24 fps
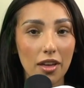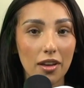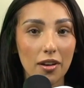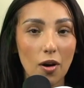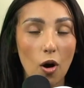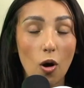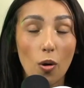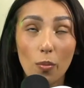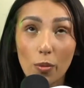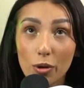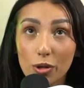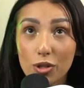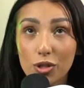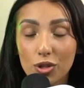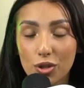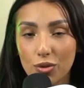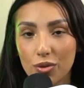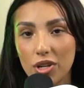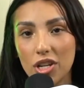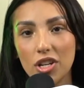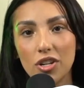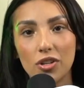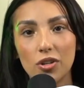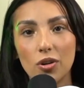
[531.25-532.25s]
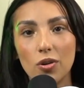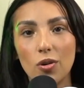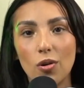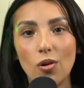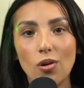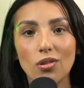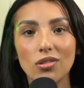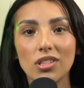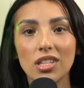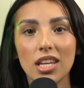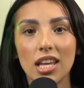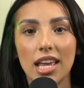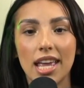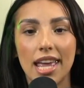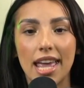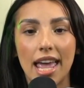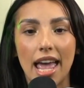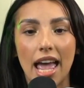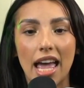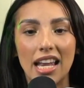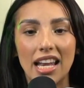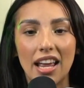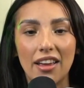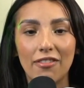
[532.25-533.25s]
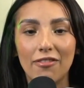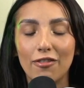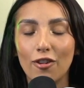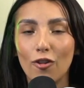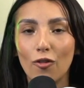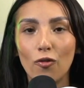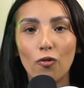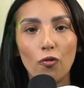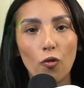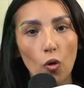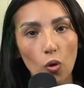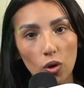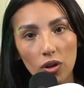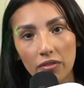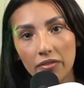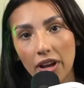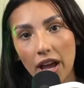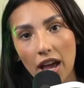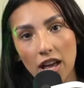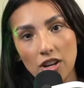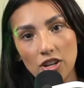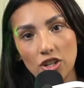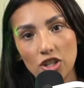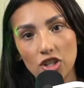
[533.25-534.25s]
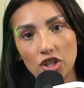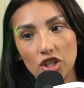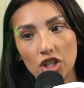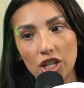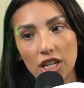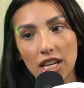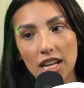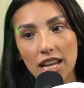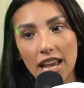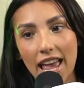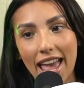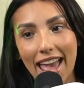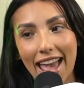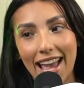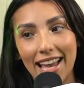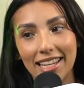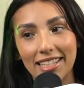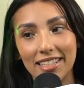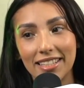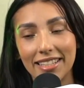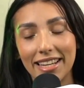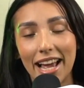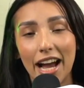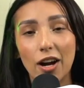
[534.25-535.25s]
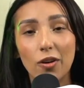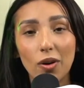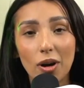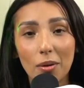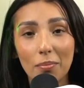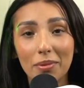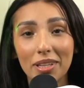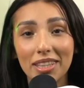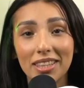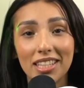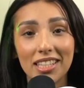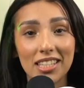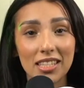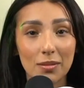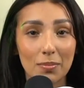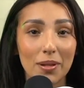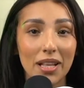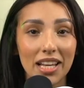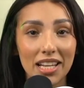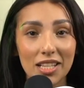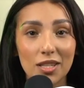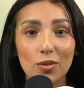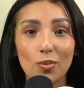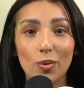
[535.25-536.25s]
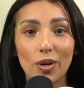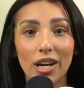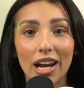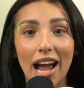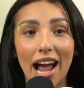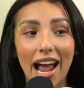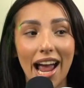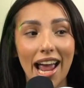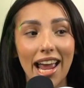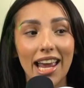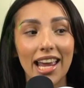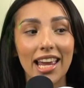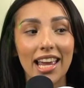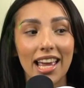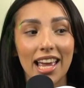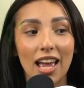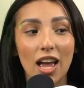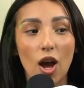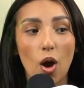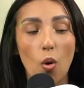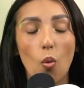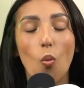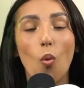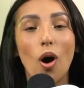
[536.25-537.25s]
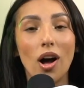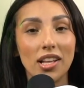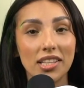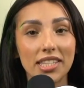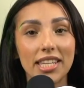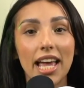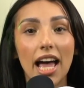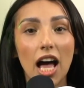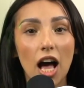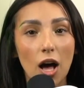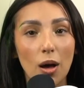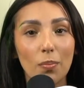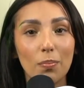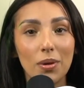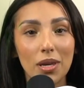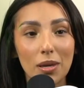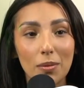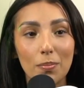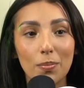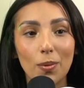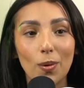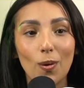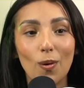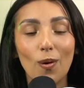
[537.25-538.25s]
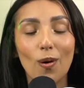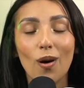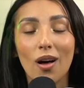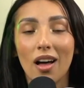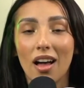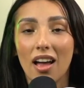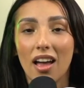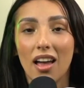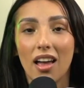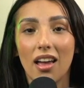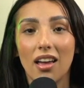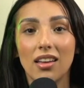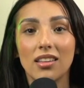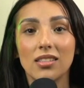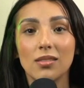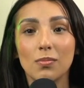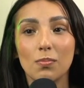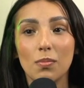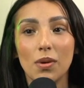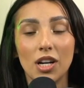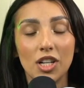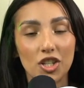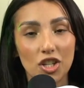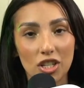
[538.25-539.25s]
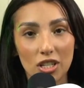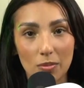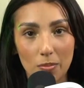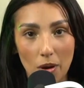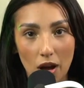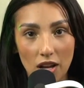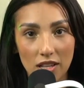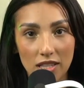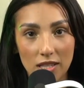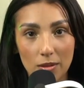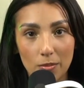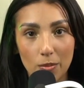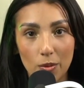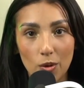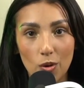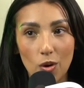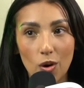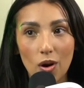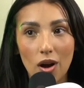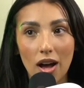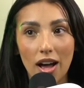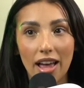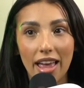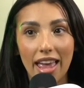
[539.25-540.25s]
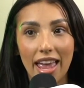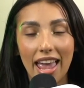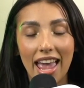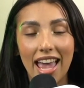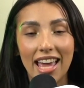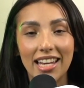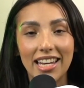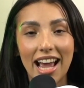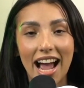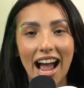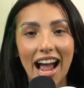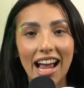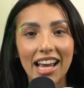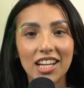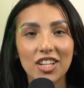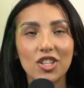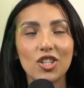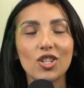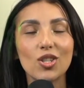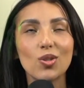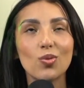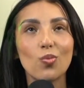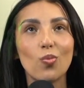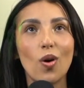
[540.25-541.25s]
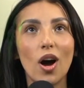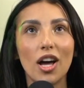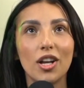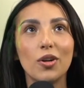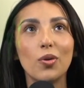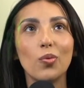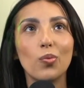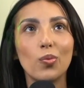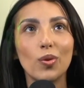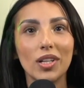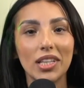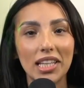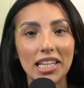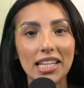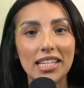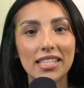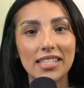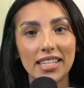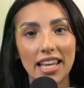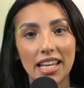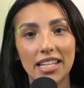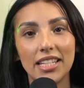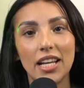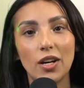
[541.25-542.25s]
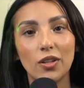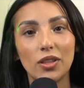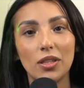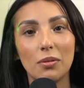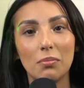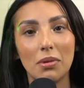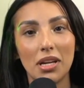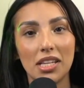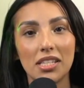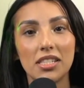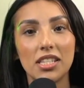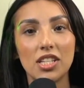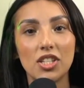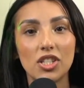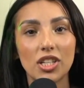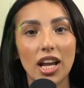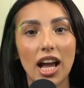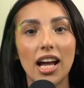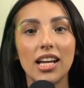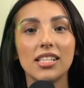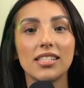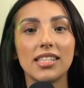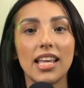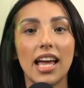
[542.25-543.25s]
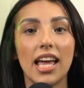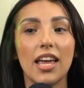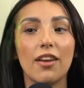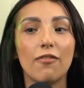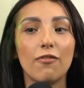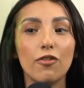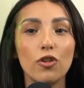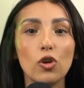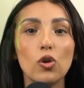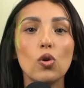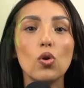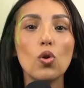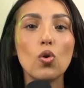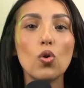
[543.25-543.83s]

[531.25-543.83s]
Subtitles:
almost 3-year-old, and I feel full of energy. And now I'm in this place where I want to help people as much as possible. And I just want to really send out the message, guys, that if you